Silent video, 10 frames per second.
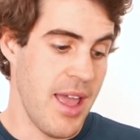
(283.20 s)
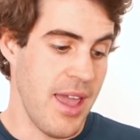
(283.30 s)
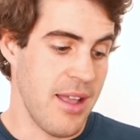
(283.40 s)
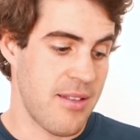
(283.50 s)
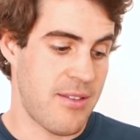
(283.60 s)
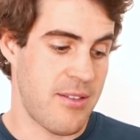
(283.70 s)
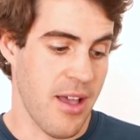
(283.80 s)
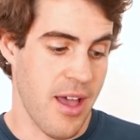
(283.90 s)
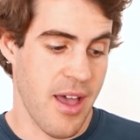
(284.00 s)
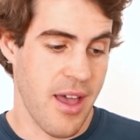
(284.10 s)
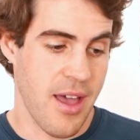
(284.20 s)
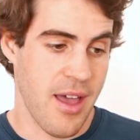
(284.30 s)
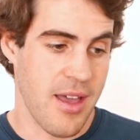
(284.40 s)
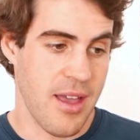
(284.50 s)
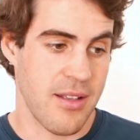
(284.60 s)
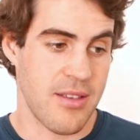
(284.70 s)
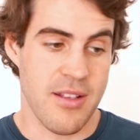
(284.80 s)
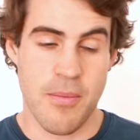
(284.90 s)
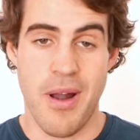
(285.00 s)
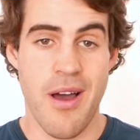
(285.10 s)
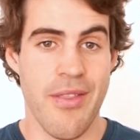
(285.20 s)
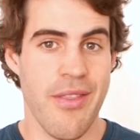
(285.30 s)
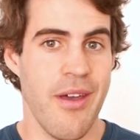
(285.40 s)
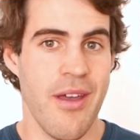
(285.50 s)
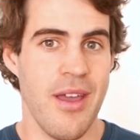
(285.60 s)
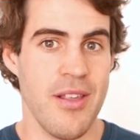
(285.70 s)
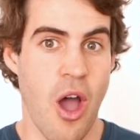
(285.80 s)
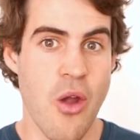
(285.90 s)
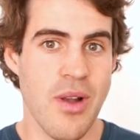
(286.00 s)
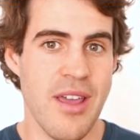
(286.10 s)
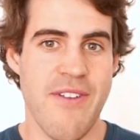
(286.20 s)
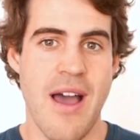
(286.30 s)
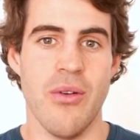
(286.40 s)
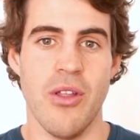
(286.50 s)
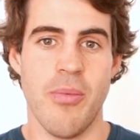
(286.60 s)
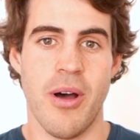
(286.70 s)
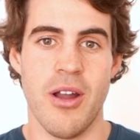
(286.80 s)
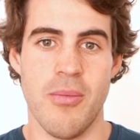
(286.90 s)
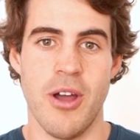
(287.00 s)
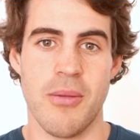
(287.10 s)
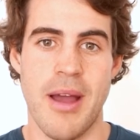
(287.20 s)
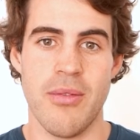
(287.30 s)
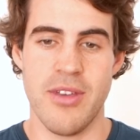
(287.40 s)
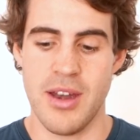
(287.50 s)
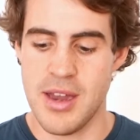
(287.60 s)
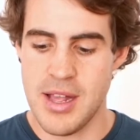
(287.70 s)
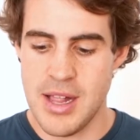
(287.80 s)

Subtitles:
It's a plant that is only found on the Paardenberg mountain.